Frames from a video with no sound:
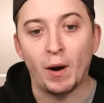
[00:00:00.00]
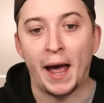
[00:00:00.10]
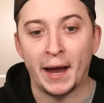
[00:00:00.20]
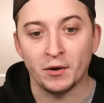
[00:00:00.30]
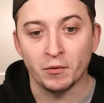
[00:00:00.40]

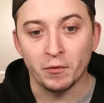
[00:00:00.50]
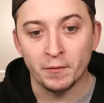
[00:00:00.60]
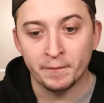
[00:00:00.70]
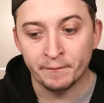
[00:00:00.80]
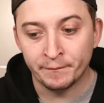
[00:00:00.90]
angle.
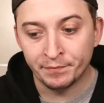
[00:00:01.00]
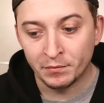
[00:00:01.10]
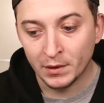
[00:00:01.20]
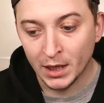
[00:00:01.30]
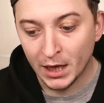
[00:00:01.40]

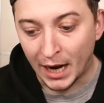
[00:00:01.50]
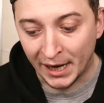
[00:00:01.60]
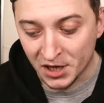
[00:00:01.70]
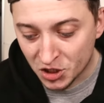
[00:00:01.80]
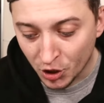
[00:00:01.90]

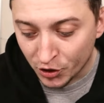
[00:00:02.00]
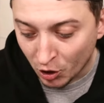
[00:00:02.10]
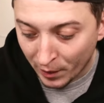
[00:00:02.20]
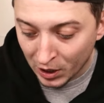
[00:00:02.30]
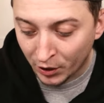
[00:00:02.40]
And it's good that
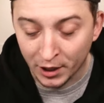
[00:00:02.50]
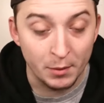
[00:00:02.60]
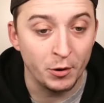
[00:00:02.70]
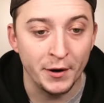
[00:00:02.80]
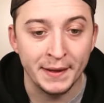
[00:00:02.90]
we're looking at
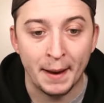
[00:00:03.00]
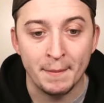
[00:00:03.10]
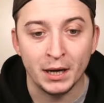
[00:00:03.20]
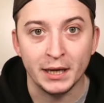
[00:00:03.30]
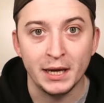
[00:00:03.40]
putting that
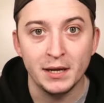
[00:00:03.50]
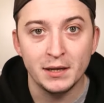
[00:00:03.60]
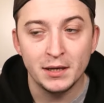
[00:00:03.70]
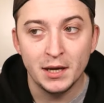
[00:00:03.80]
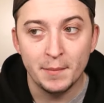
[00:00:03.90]
money
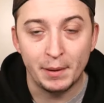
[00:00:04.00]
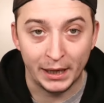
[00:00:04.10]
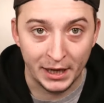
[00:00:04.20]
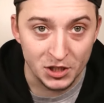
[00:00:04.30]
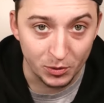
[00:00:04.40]

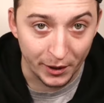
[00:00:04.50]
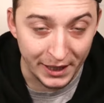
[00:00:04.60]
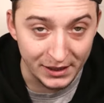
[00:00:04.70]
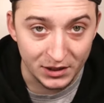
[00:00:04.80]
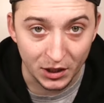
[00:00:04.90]
back into where it
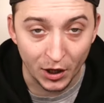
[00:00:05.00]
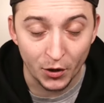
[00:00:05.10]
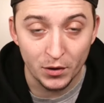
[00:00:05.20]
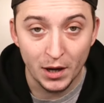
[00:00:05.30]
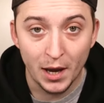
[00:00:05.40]
needs to
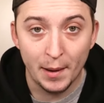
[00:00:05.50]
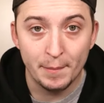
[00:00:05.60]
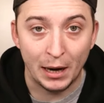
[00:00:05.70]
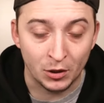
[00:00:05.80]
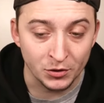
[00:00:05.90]
go,
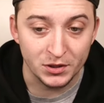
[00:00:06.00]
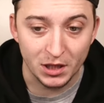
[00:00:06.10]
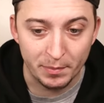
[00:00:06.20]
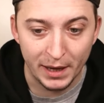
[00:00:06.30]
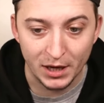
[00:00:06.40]
back onto the
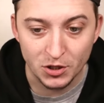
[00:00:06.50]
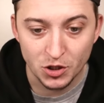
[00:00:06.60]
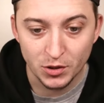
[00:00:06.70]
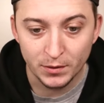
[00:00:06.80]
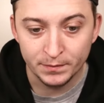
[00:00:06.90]

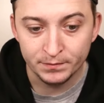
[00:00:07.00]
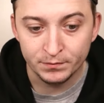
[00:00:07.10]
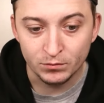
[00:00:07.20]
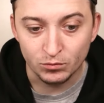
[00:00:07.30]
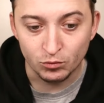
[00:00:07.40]
pitch.
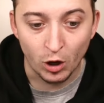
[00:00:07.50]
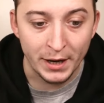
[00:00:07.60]
Right